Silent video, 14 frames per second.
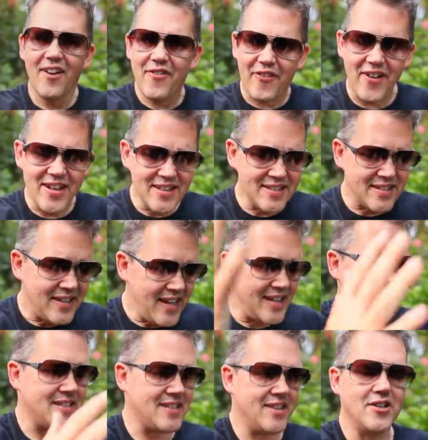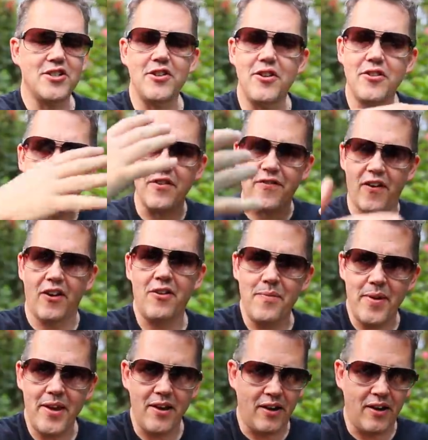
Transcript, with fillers: Hi friends! Yes, those of you that follow me